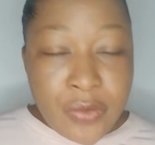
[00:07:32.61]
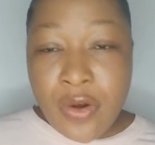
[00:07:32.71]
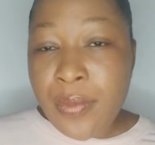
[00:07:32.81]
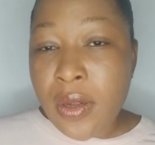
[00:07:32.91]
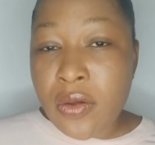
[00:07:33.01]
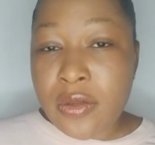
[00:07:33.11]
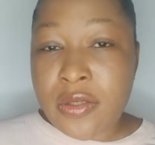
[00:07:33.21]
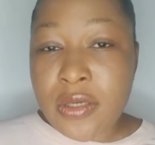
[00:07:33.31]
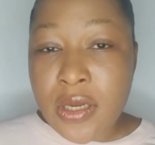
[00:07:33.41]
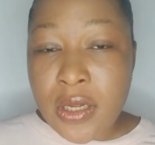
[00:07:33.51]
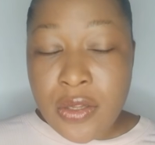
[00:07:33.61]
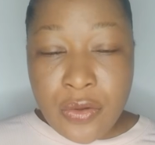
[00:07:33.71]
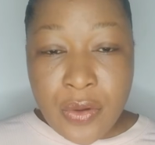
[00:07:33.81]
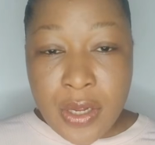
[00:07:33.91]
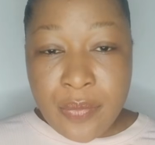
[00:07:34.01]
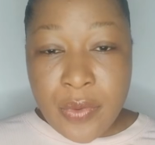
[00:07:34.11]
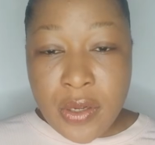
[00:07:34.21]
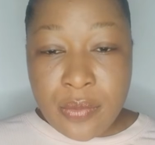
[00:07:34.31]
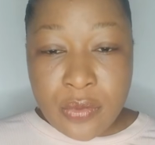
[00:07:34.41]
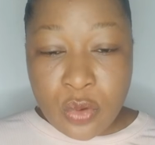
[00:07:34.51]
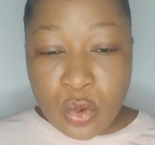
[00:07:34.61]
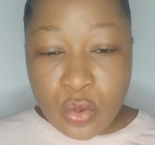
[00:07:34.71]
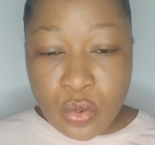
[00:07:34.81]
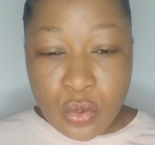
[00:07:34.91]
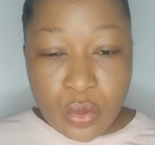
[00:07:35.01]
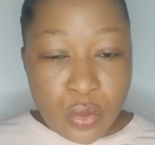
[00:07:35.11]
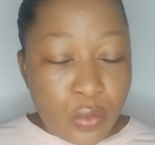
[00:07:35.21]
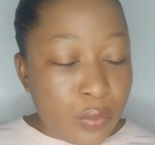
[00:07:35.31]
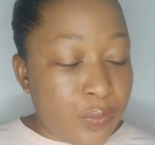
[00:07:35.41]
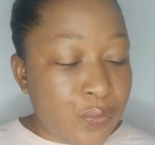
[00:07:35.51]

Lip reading: Creamy concealer, you can be able to